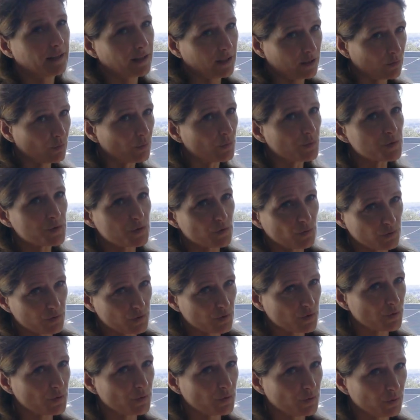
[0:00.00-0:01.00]
and also
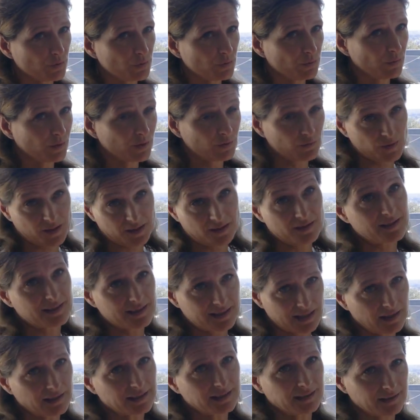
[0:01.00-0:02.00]
it was a
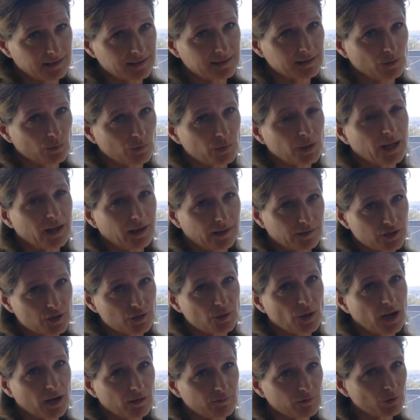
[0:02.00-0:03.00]
study, so we had
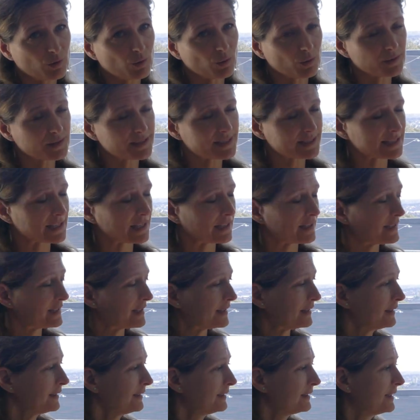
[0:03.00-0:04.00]
to have a gold
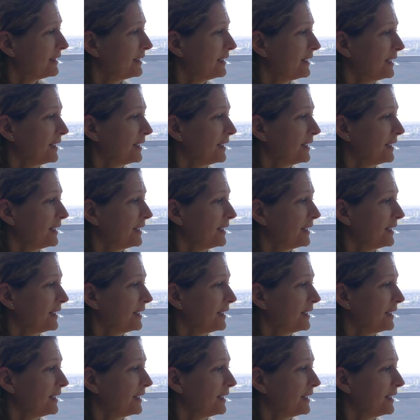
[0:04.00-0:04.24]
standard.